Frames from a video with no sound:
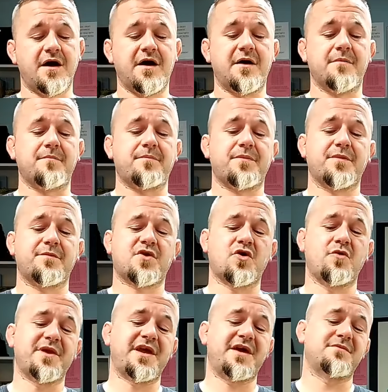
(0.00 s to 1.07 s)

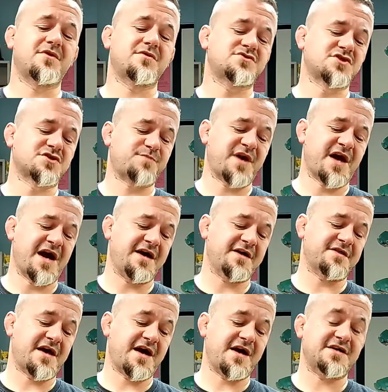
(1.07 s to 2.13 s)
Coming in just
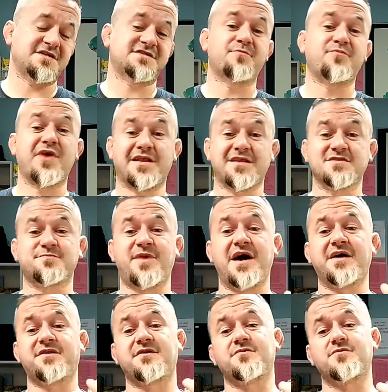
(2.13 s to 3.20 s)
behind that is the Bredel's
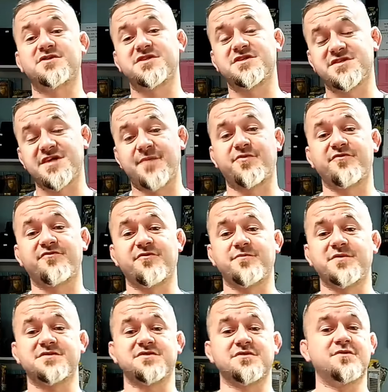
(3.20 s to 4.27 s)
python, which is separate
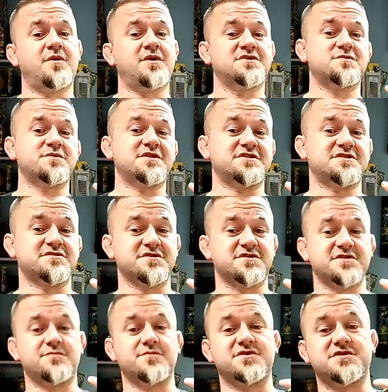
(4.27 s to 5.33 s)
from these other ones we're
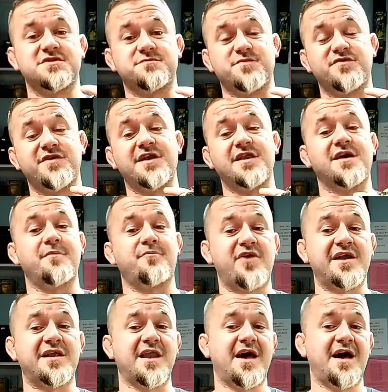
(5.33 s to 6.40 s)
discussing, which is Morelia
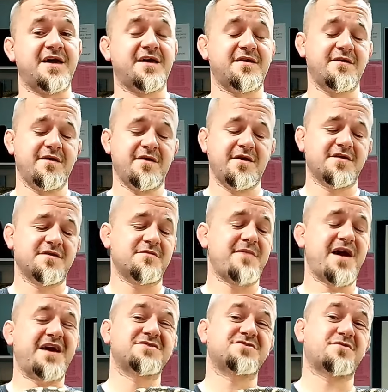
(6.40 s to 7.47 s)
bredeli.
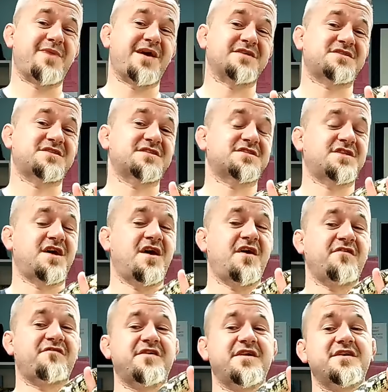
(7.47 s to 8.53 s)
The males are about
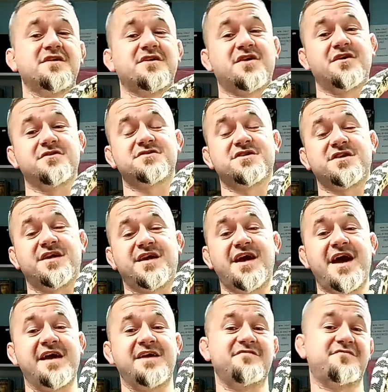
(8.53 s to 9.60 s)
6.5 feet. The girls can
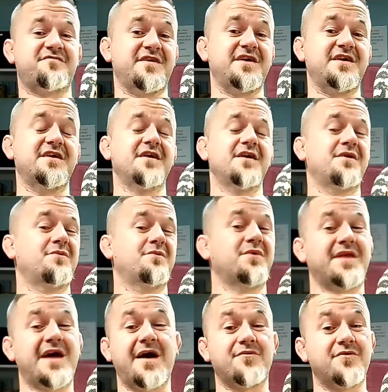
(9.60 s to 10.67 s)
hit 8 feet
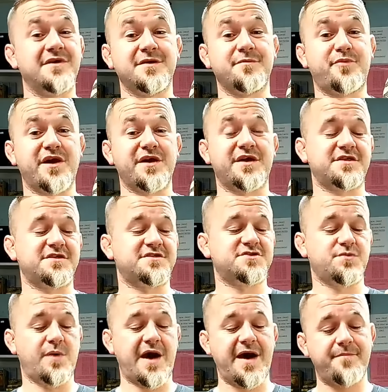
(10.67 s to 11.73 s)
without really breaking
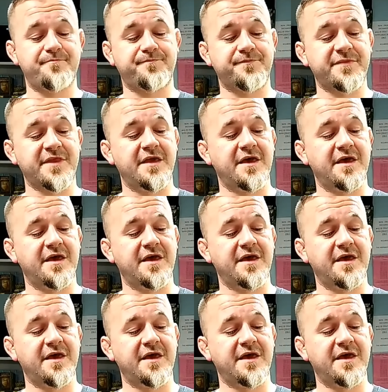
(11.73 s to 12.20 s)
sweat.